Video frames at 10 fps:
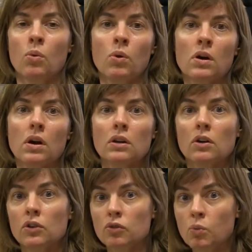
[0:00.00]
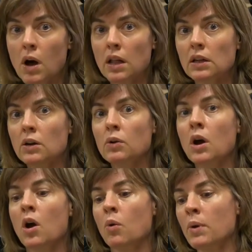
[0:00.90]
work on her swallow.
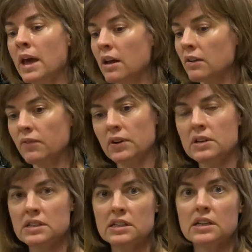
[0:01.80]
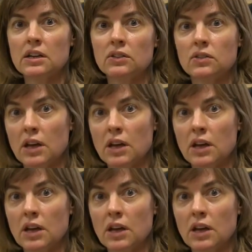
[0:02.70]
We had a very detailed